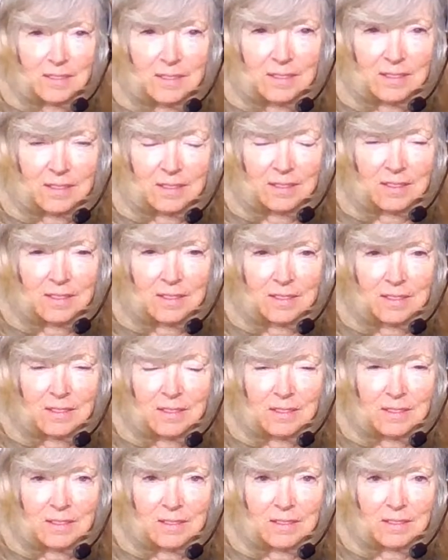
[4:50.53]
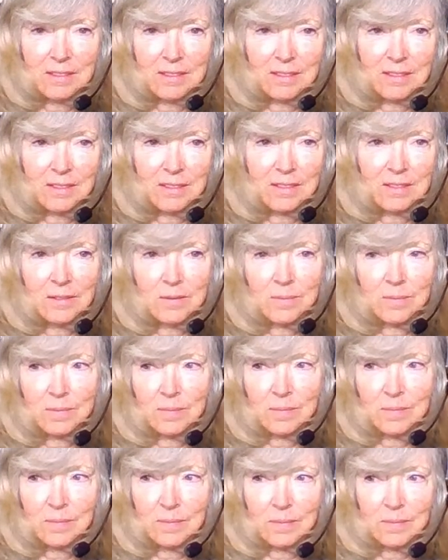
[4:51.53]

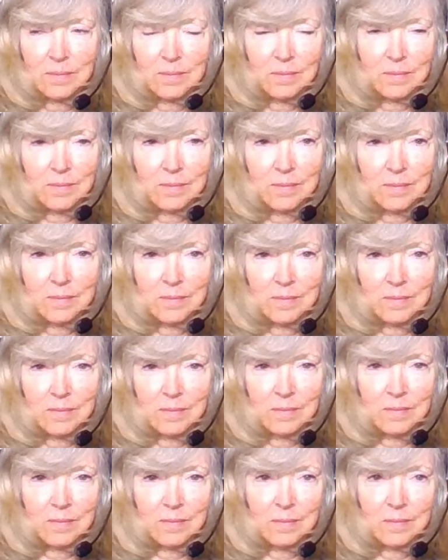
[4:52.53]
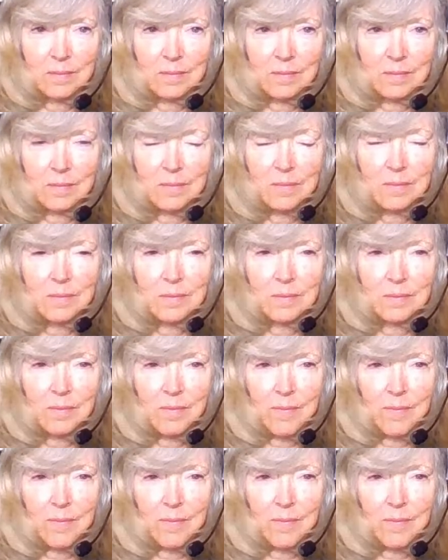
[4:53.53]
(silent)